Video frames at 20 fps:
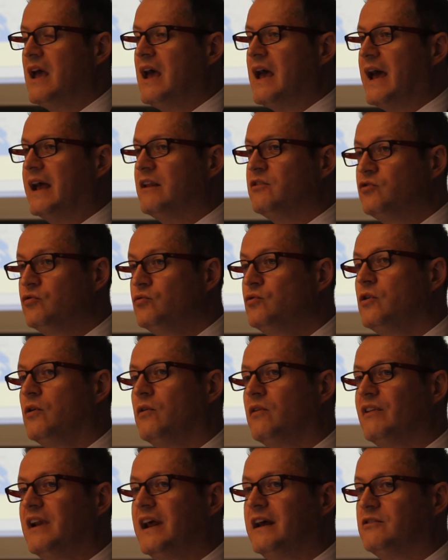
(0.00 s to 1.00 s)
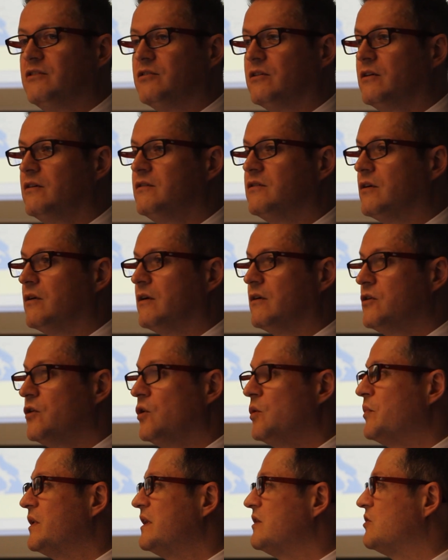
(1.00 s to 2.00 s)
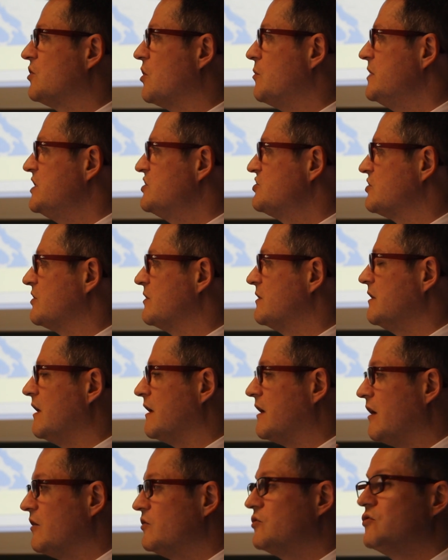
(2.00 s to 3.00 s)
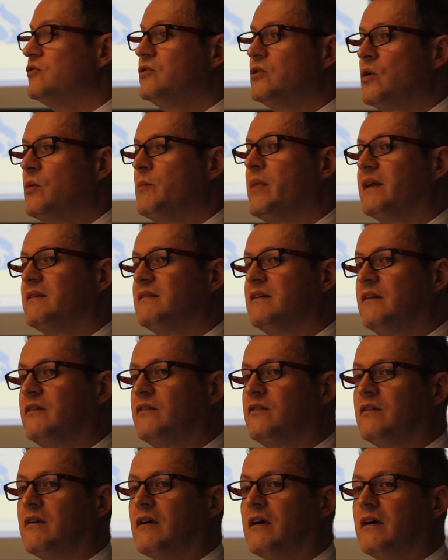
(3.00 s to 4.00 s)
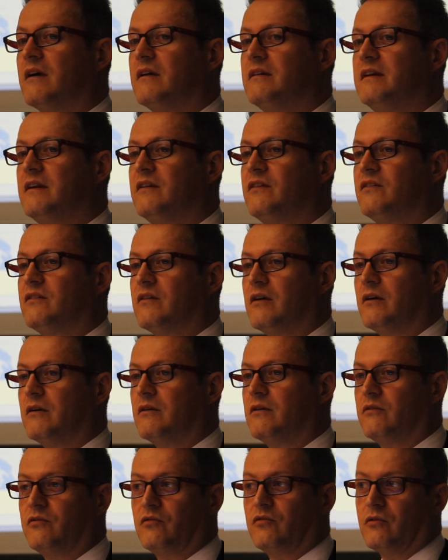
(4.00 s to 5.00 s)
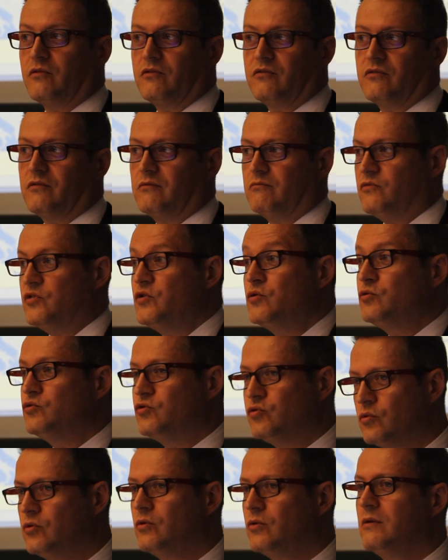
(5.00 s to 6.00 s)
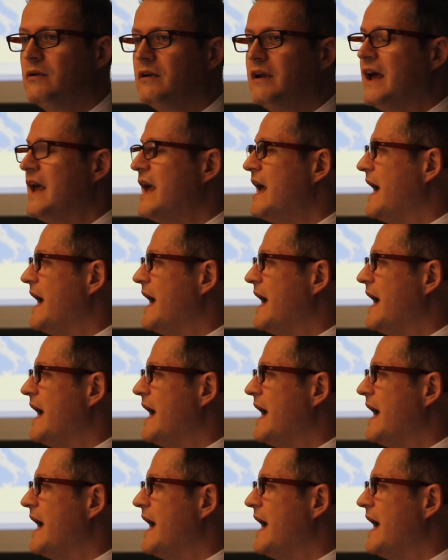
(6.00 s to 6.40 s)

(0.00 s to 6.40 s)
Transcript: And 2 years later, the European Commission got to know about this sort of new tool,